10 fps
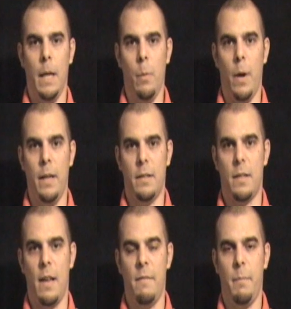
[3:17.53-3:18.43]
He weighed
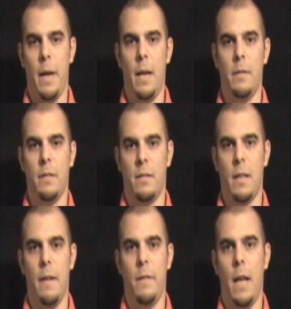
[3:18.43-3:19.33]
7 pounds and
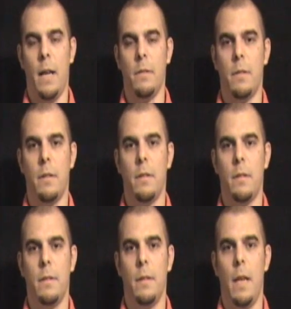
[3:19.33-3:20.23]
7 ounces
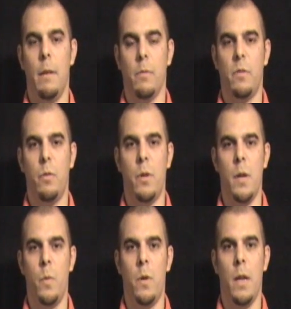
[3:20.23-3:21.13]
and was
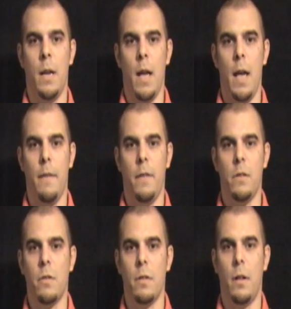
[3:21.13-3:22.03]
21.5
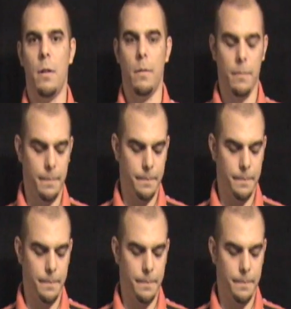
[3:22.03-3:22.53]
inches long.